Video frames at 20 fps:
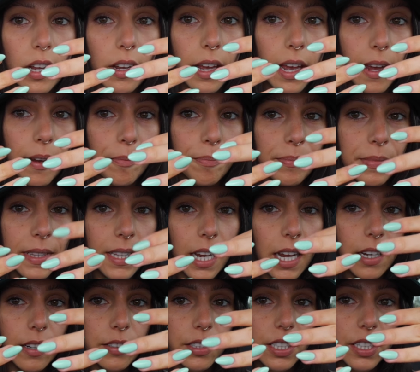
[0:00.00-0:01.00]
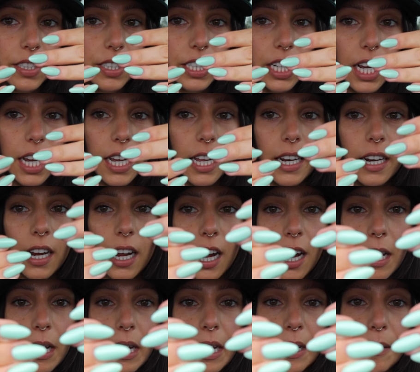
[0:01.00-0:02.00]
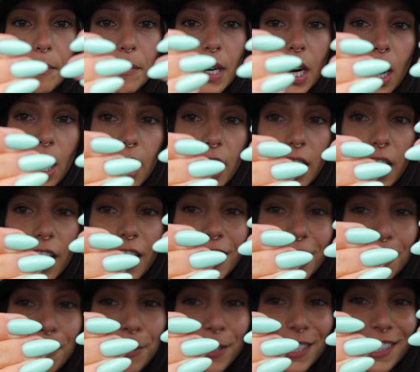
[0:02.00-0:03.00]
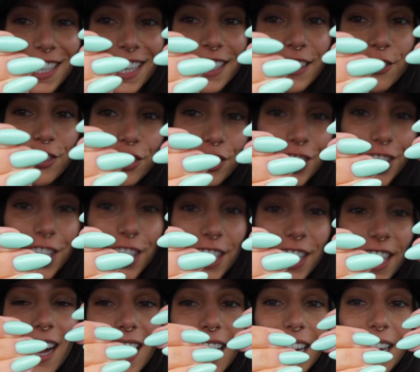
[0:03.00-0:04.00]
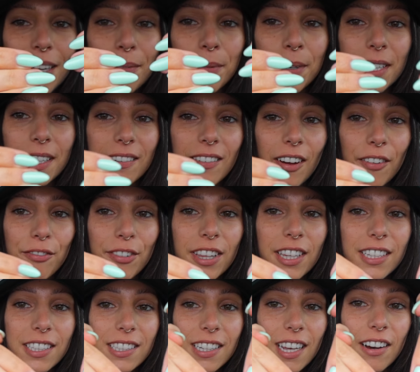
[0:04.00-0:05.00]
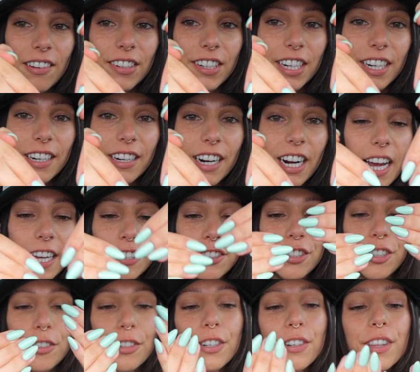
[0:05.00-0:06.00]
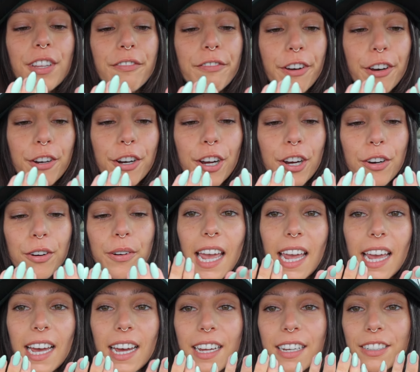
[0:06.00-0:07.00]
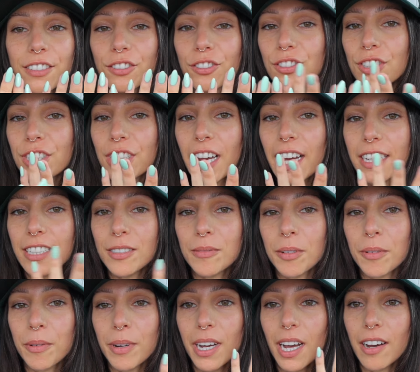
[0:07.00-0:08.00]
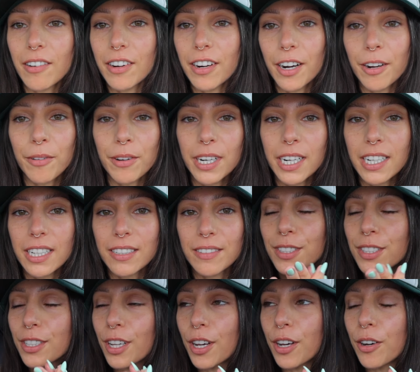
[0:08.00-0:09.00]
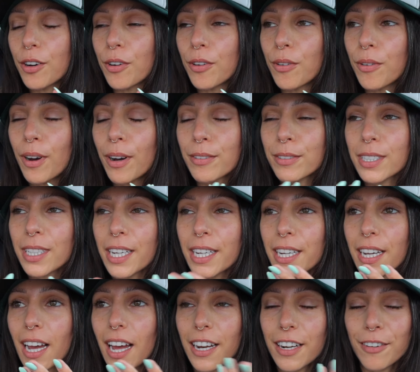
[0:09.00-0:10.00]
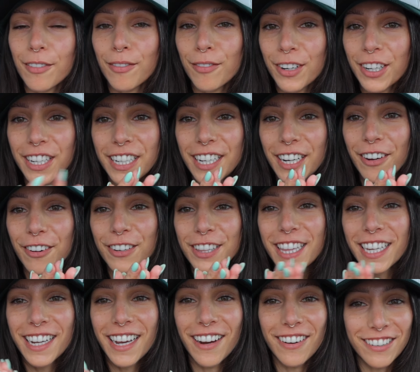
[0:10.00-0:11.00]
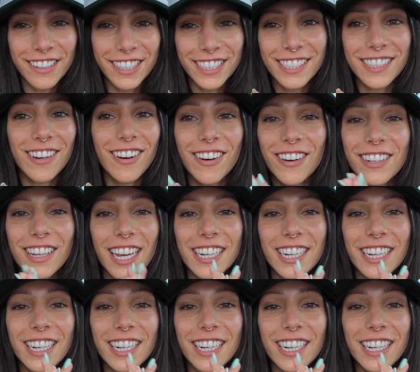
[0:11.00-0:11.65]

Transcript: Okay, nails are done. I'm not 100% sure. I'm in love with this color. I showed her the photo and she asked me what color I wanted. So I was like, I don't really know what the color is called.